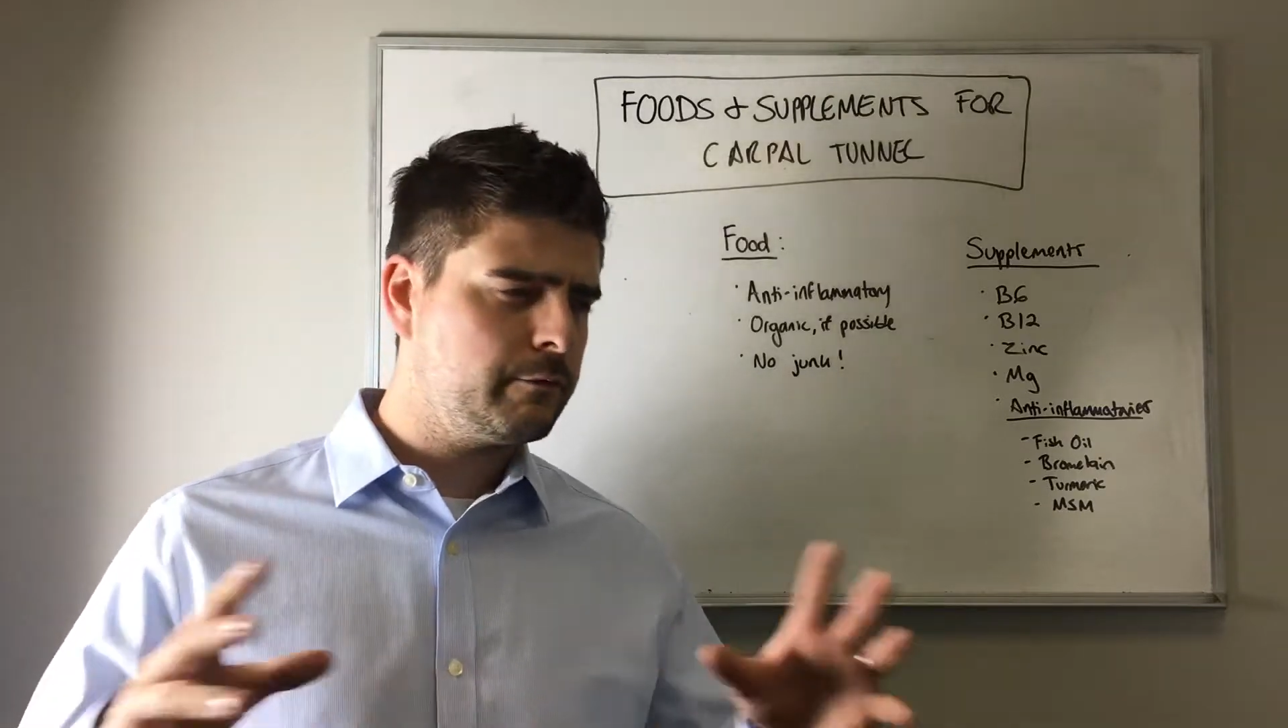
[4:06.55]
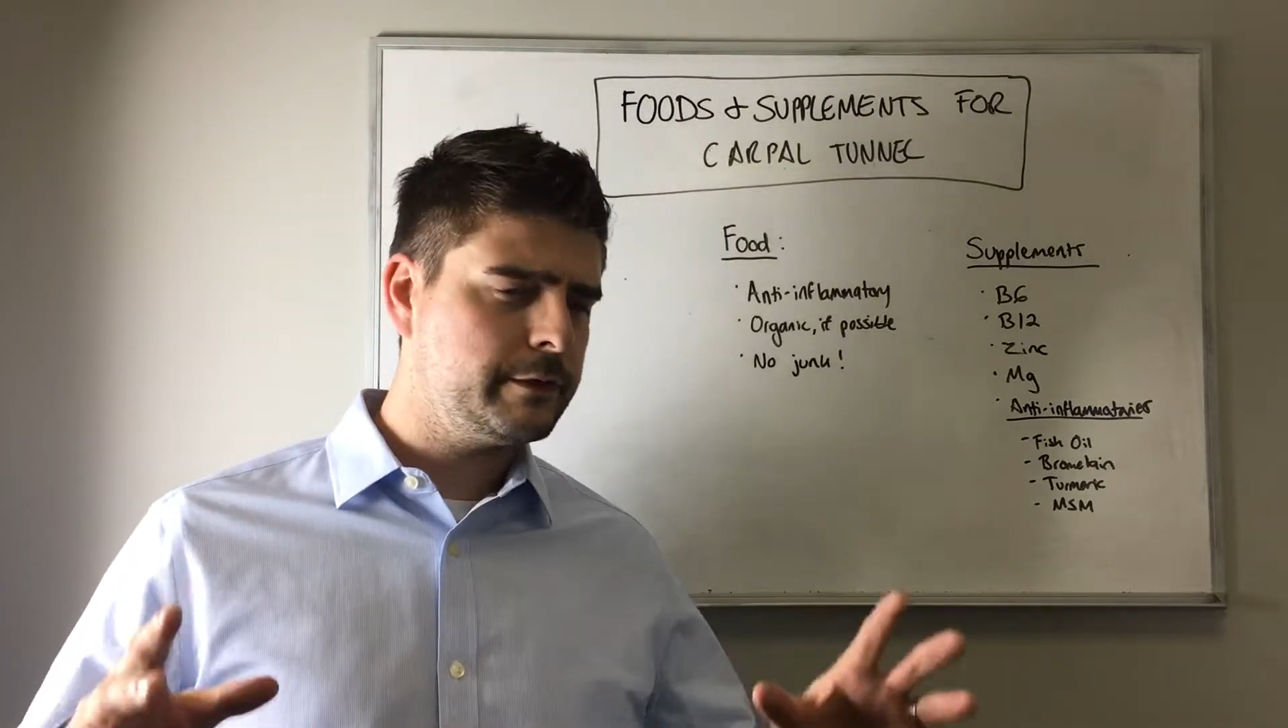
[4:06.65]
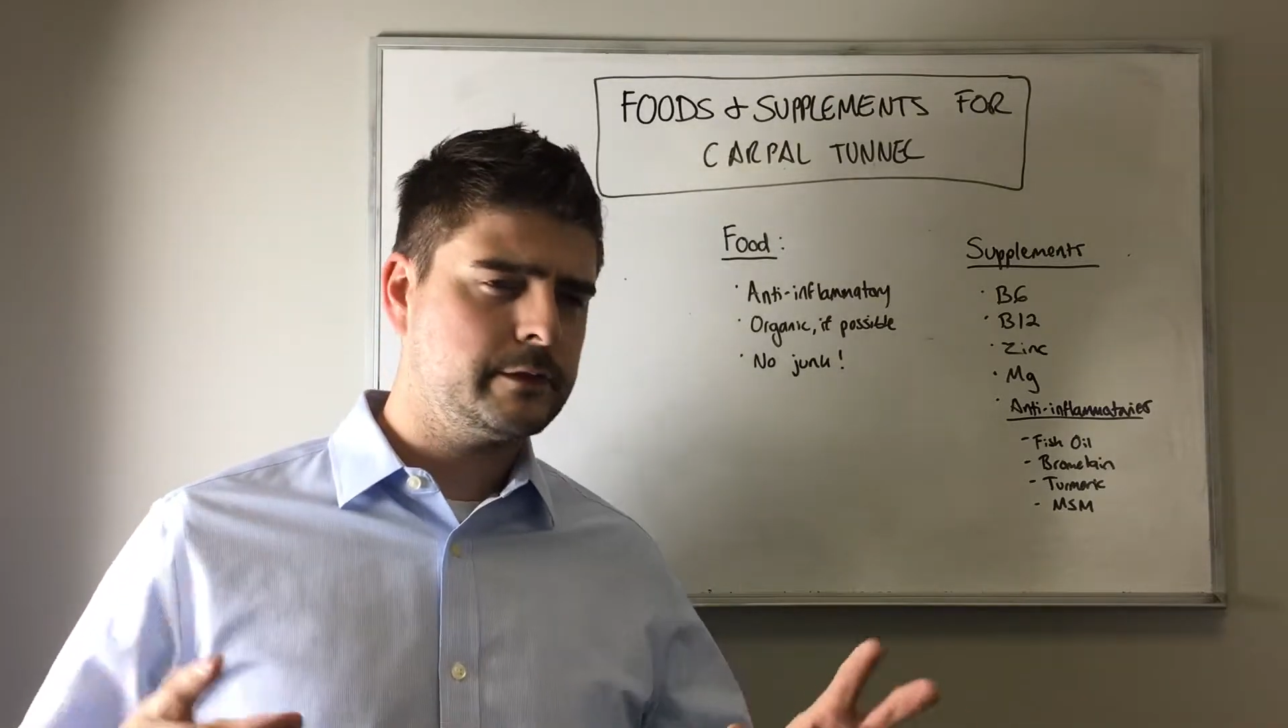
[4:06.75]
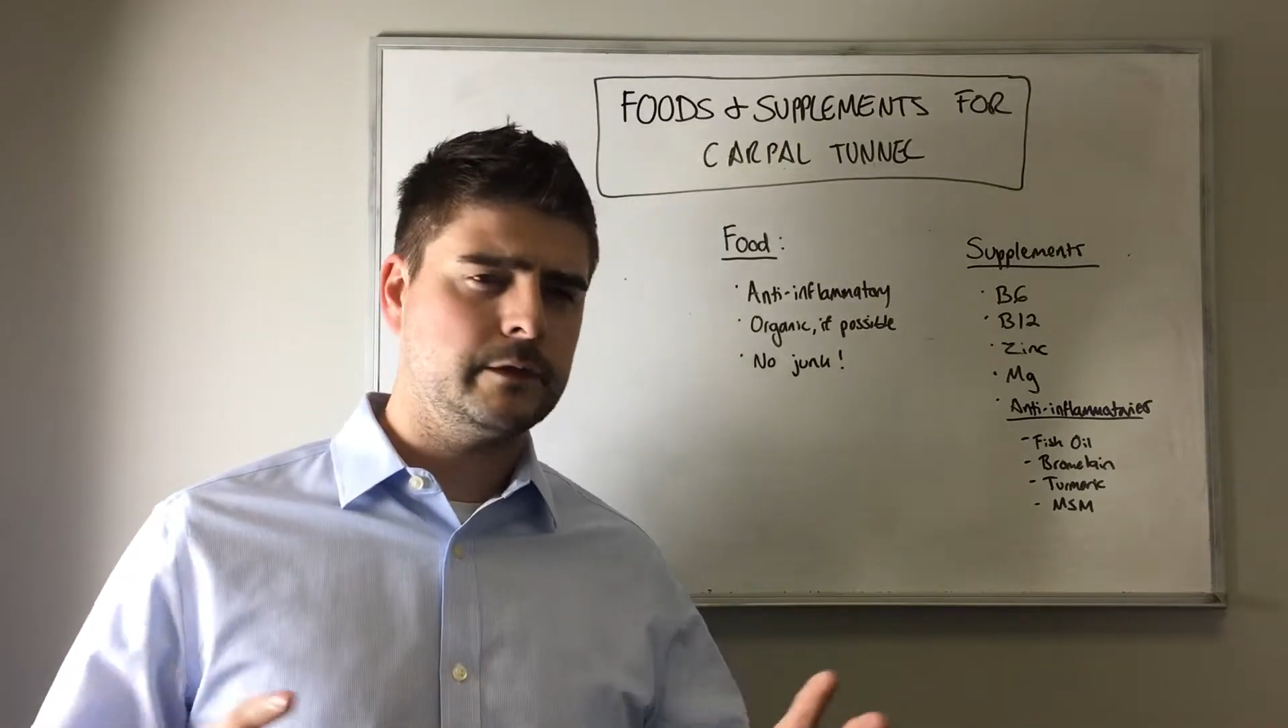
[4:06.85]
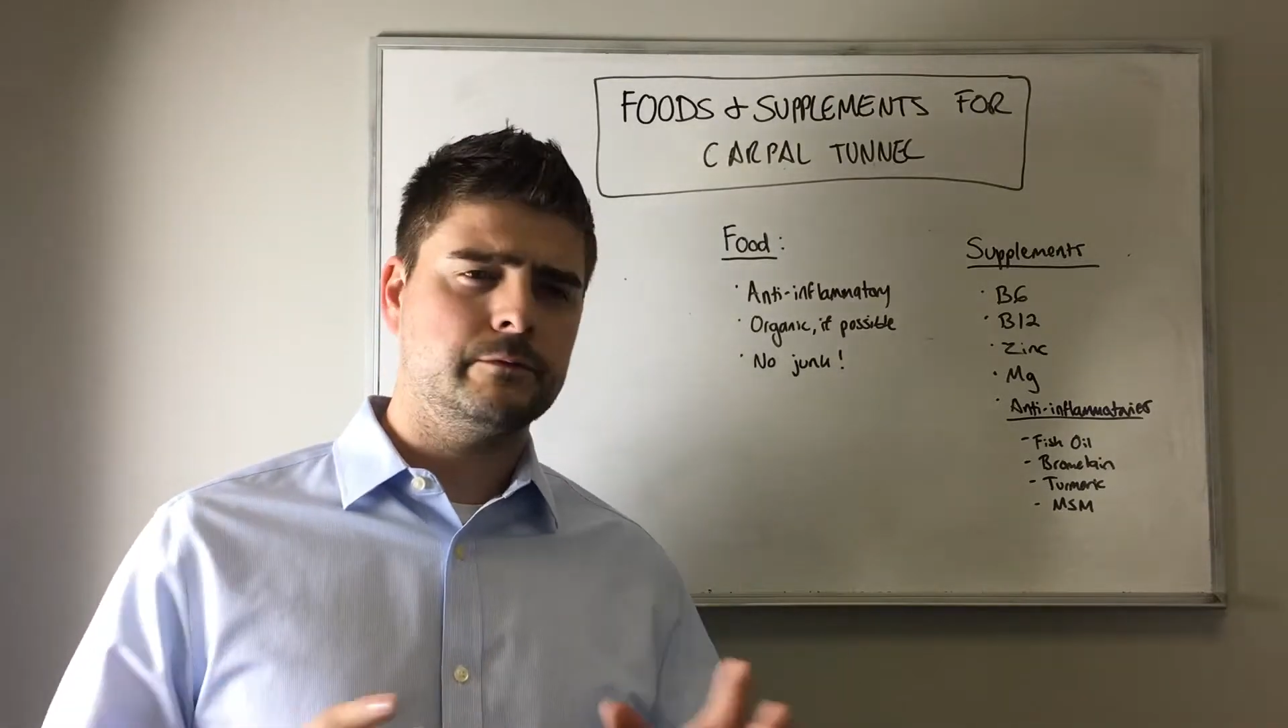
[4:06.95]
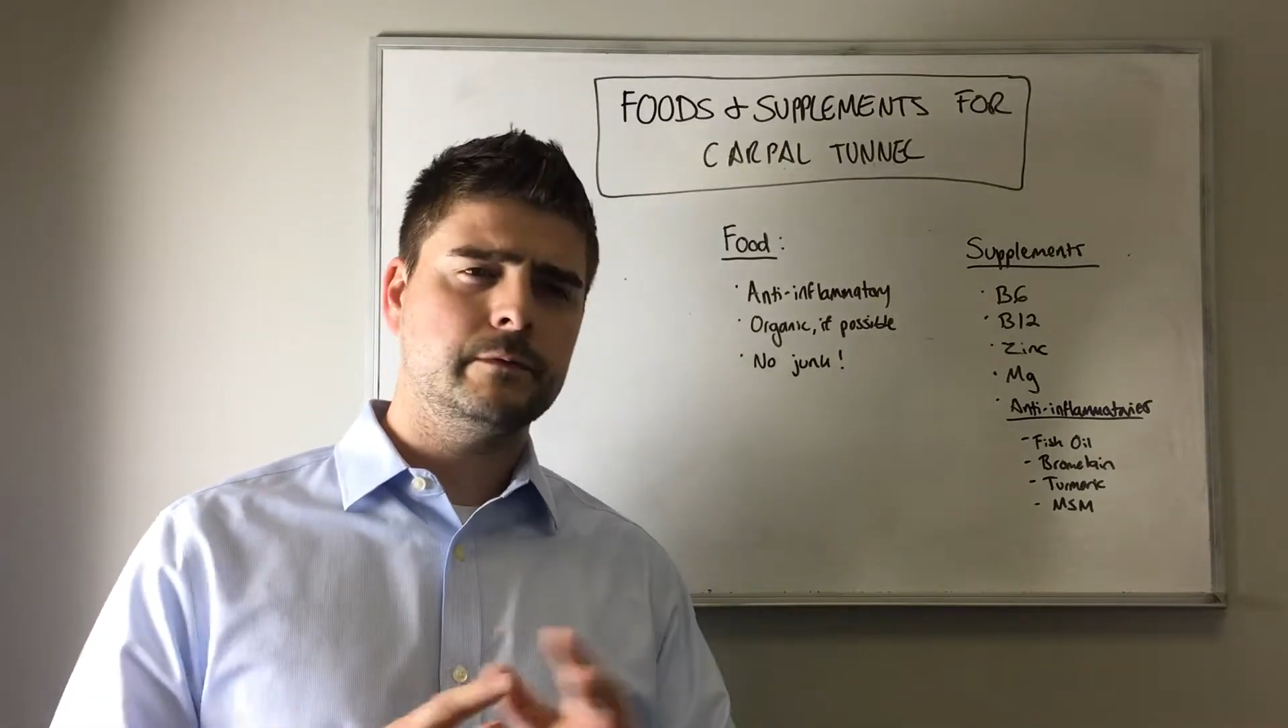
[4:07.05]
of research,